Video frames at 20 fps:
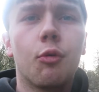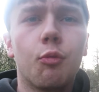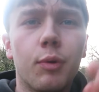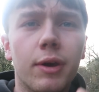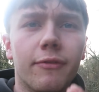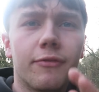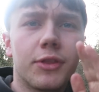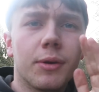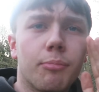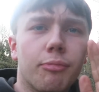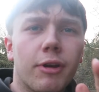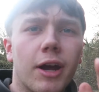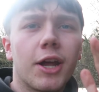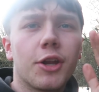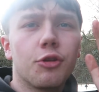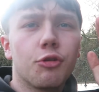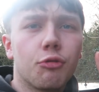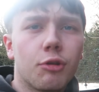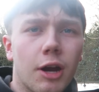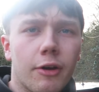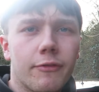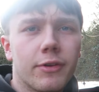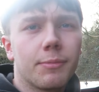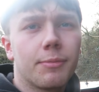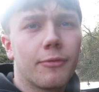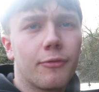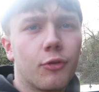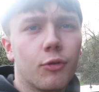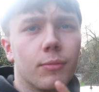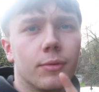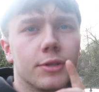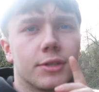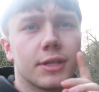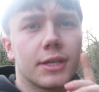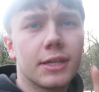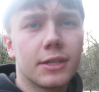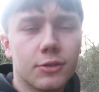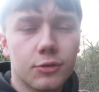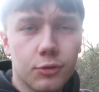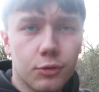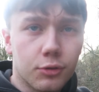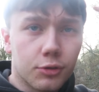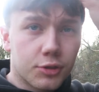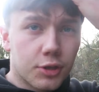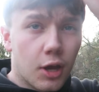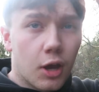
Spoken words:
with the brand new Gravity Performance exhaust.